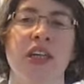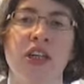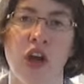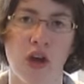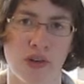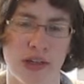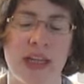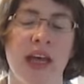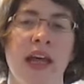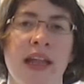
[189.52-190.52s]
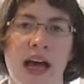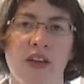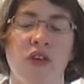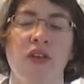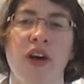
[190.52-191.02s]
and yoga and
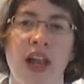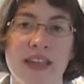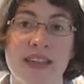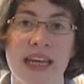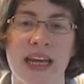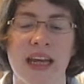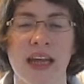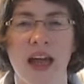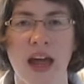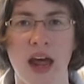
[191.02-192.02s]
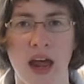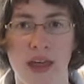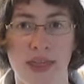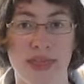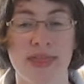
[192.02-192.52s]
that sort of holistic
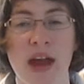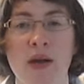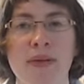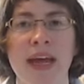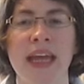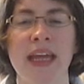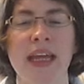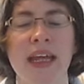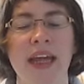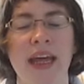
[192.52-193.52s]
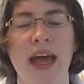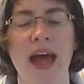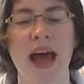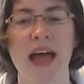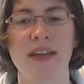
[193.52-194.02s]
therapy,
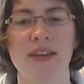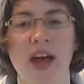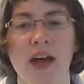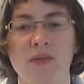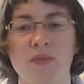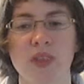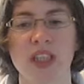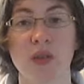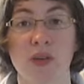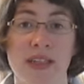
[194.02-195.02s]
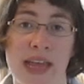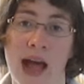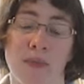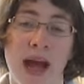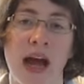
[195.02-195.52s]
and she wanted to
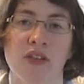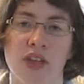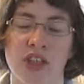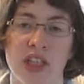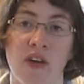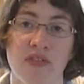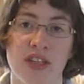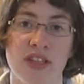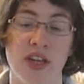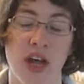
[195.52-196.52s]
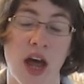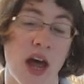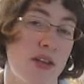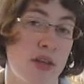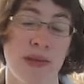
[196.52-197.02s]
help out, so she offered
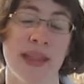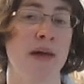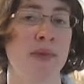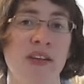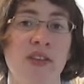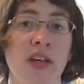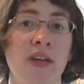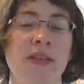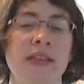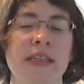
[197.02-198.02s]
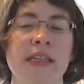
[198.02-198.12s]
to be their masseuse.